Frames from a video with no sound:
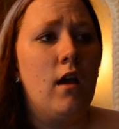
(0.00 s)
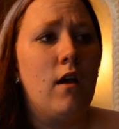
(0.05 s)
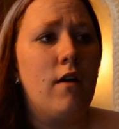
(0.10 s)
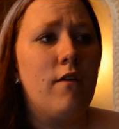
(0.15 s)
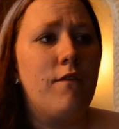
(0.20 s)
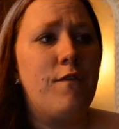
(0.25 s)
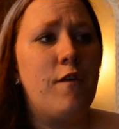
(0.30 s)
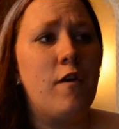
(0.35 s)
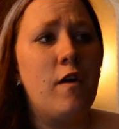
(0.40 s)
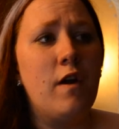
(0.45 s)

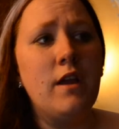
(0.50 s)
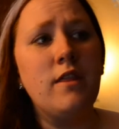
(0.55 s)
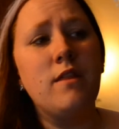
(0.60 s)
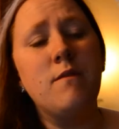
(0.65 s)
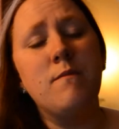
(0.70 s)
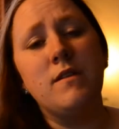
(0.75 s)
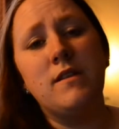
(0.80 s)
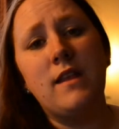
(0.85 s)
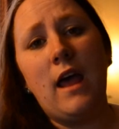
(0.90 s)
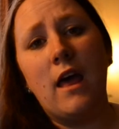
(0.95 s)
For the
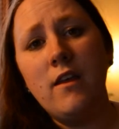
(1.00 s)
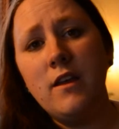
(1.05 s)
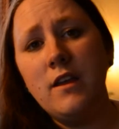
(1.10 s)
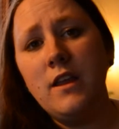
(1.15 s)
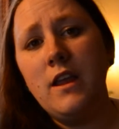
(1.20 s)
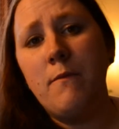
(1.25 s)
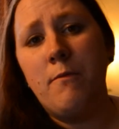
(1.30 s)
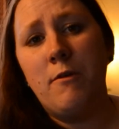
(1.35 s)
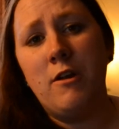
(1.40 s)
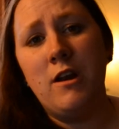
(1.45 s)
Medela,
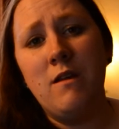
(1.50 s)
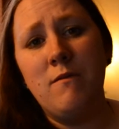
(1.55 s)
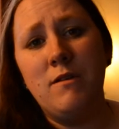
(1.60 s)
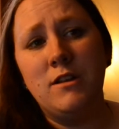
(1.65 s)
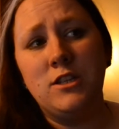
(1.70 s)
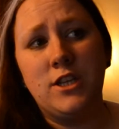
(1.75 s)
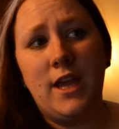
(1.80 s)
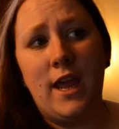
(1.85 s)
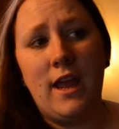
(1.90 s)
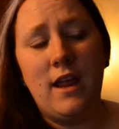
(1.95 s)
you're pretty
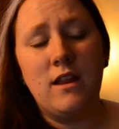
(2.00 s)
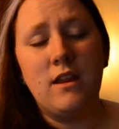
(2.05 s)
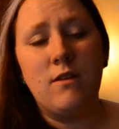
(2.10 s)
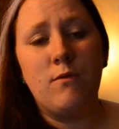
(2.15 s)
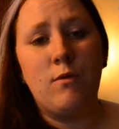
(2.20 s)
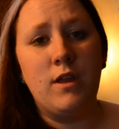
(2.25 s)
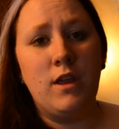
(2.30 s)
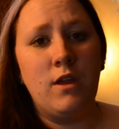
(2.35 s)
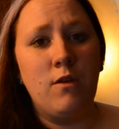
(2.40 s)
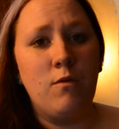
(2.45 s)
much getting
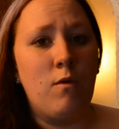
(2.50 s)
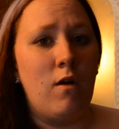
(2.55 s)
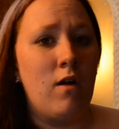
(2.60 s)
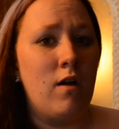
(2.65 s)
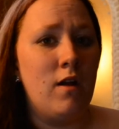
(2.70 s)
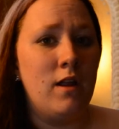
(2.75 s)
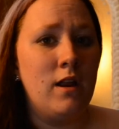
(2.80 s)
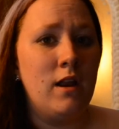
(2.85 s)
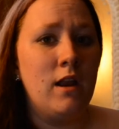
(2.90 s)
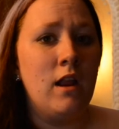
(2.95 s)
what you
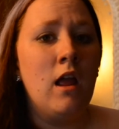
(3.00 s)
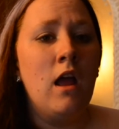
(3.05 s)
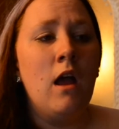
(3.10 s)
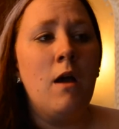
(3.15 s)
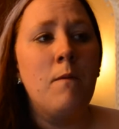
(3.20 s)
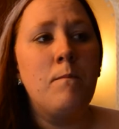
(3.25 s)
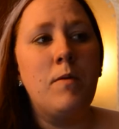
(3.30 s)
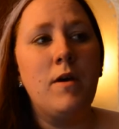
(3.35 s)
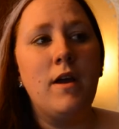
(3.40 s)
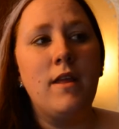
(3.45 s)
want,
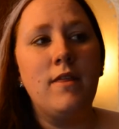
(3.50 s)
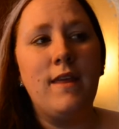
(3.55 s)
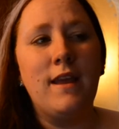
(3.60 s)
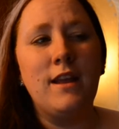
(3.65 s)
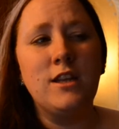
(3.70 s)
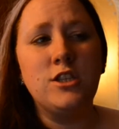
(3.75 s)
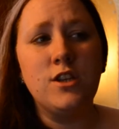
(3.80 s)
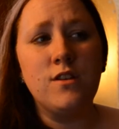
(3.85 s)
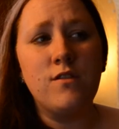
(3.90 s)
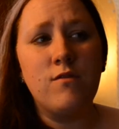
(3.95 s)
but they
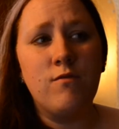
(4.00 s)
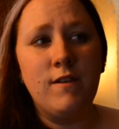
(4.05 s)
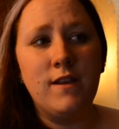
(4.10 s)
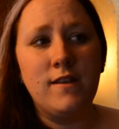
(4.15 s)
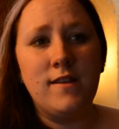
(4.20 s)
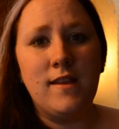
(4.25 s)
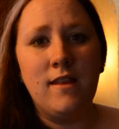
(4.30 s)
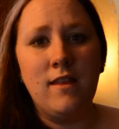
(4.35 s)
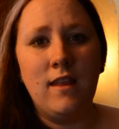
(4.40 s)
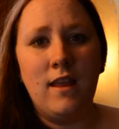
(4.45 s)
just
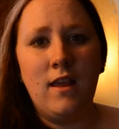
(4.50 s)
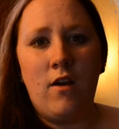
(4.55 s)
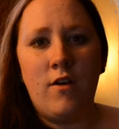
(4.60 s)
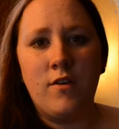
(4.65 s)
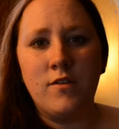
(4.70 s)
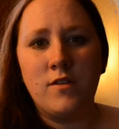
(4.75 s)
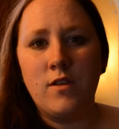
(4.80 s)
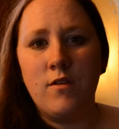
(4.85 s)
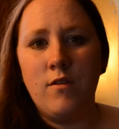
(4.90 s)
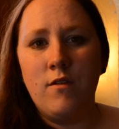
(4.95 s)
recently
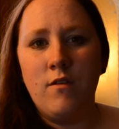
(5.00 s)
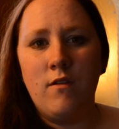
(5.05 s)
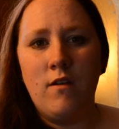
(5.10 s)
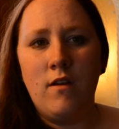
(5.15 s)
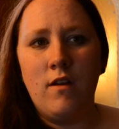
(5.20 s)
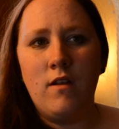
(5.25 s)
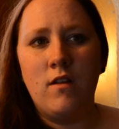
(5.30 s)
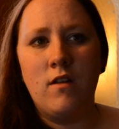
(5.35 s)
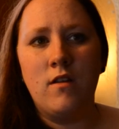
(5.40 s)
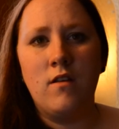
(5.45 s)
also,
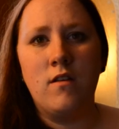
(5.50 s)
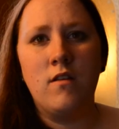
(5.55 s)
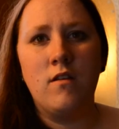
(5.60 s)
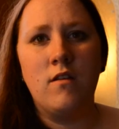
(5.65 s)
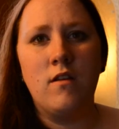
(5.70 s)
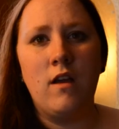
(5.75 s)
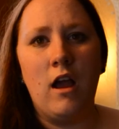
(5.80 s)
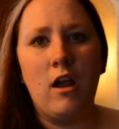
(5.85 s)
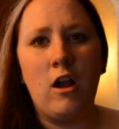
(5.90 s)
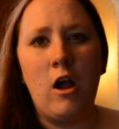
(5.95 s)

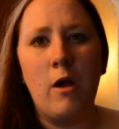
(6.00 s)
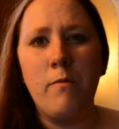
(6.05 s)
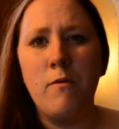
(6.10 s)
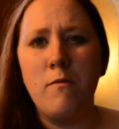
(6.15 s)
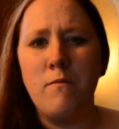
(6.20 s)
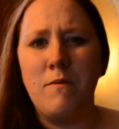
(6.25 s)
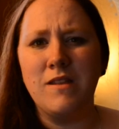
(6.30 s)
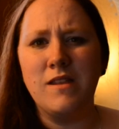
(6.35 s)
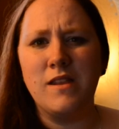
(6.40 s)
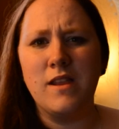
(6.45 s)
a couple
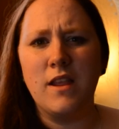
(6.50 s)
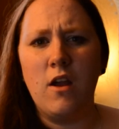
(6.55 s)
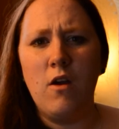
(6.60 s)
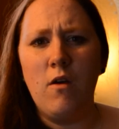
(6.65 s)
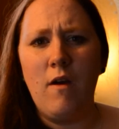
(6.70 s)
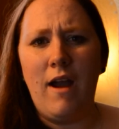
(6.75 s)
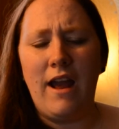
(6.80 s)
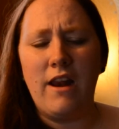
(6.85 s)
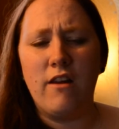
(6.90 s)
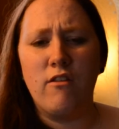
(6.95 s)
months ago,
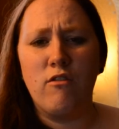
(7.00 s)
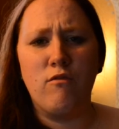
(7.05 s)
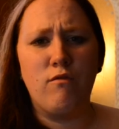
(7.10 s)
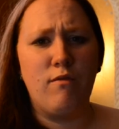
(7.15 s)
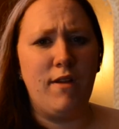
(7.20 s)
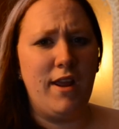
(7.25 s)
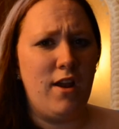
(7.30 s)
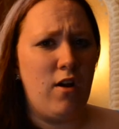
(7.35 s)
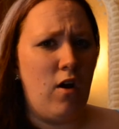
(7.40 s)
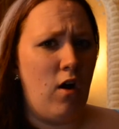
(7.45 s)
had a
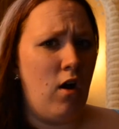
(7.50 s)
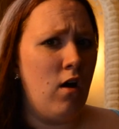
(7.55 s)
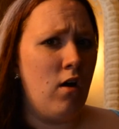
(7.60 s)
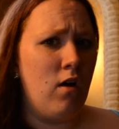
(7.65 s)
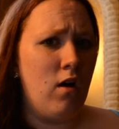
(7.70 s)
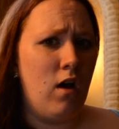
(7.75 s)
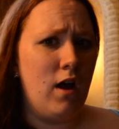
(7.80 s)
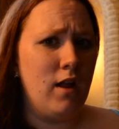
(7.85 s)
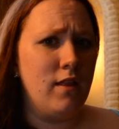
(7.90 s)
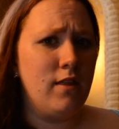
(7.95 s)

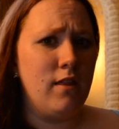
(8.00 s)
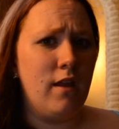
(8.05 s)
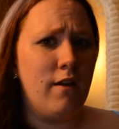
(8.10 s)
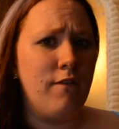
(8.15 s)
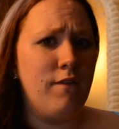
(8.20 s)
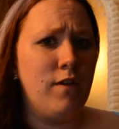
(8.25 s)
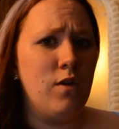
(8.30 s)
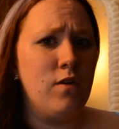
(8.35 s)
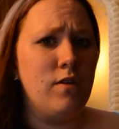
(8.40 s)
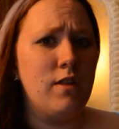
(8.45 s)
recall on a
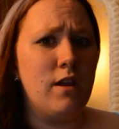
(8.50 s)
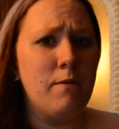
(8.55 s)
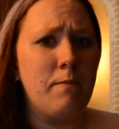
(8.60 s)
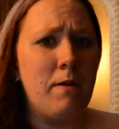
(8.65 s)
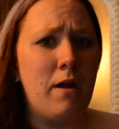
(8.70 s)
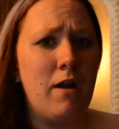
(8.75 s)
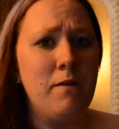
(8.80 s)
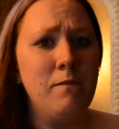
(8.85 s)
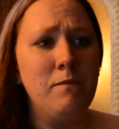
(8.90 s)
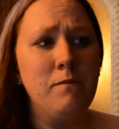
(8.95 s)
few of their
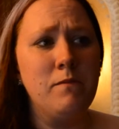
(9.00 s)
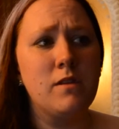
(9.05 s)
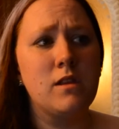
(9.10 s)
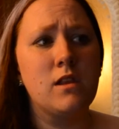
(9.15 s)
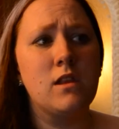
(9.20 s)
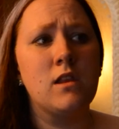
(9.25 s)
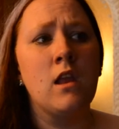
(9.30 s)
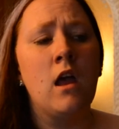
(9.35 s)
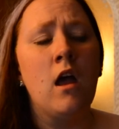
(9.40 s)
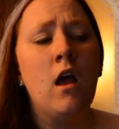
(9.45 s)
pumps.
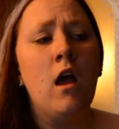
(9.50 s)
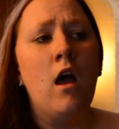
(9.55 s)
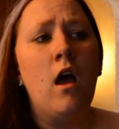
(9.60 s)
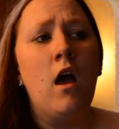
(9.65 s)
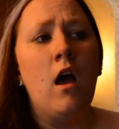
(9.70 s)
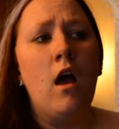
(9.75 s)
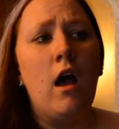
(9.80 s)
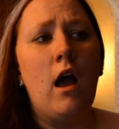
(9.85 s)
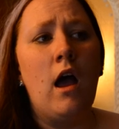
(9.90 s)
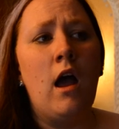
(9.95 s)

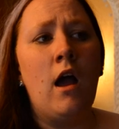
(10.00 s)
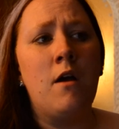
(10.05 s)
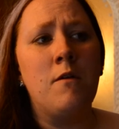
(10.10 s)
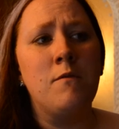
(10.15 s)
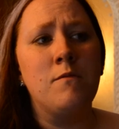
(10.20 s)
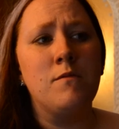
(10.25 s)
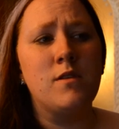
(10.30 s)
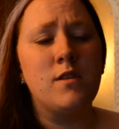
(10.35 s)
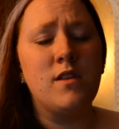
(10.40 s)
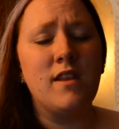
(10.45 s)

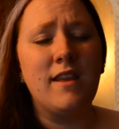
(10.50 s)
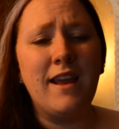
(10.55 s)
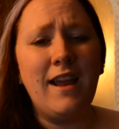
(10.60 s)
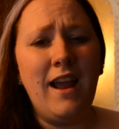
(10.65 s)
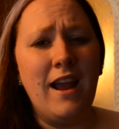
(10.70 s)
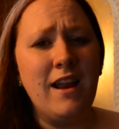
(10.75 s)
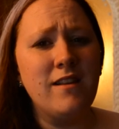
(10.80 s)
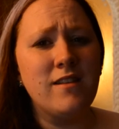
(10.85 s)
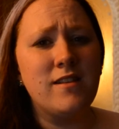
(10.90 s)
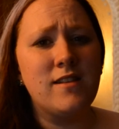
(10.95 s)
So that
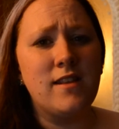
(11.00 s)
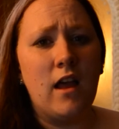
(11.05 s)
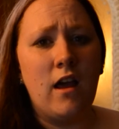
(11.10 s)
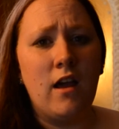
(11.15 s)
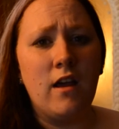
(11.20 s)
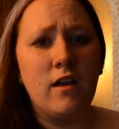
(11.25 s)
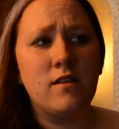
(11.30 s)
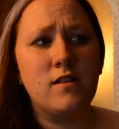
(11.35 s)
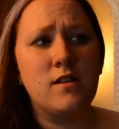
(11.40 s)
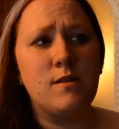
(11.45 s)
kind of
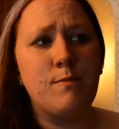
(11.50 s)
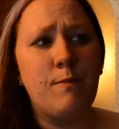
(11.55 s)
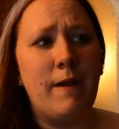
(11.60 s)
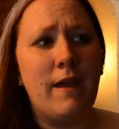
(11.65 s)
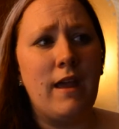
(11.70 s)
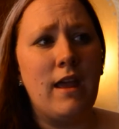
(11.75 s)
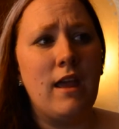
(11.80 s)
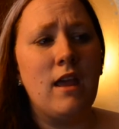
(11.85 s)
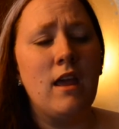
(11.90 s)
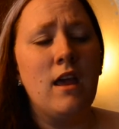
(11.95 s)
sucks,
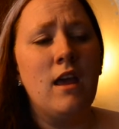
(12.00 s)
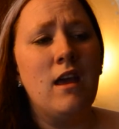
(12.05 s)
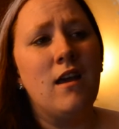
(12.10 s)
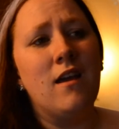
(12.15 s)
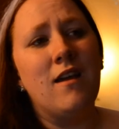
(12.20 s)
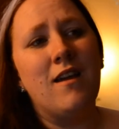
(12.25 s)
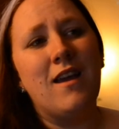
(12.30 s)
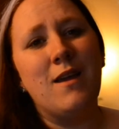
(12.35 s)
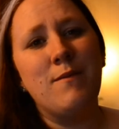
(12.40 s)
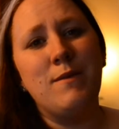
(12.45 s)
but
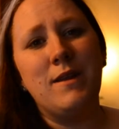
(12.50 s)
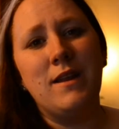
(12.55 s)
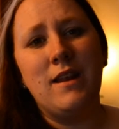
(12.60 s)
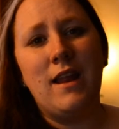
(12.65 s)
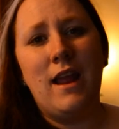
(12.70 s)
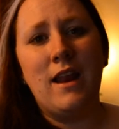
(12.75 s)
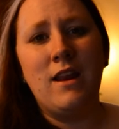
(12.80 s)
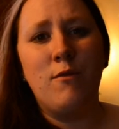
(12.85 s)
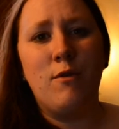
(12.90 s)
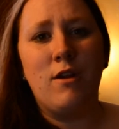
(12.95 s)
I mean,
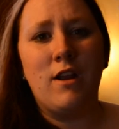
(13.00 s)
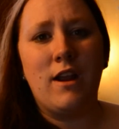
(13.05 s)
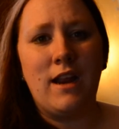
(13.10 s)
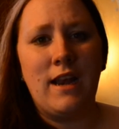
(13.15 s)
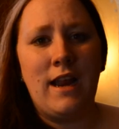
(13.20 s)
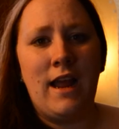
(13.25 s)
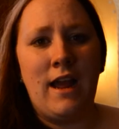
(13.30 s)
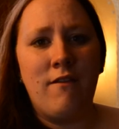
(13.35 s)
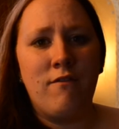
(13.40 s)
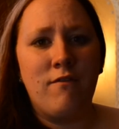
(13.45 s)
anywhere
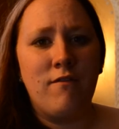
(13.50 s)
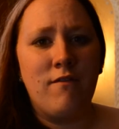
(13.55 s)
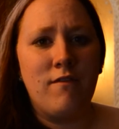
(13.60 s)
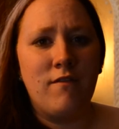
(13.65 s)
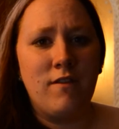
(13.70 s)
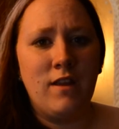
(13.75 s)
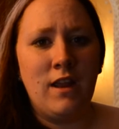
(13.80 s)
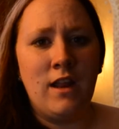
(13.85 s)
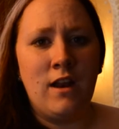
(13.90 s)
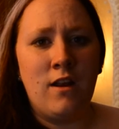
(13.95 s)
can have,
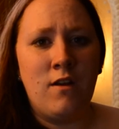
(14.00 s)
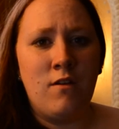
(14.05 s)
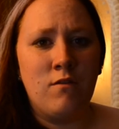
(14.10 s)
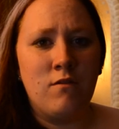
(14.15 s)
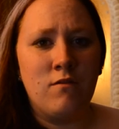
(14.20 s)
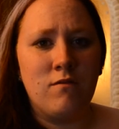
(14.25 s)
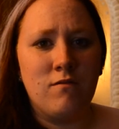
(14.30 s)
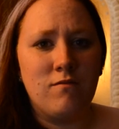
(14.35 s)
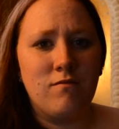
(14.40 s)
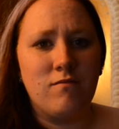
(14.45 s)
you know,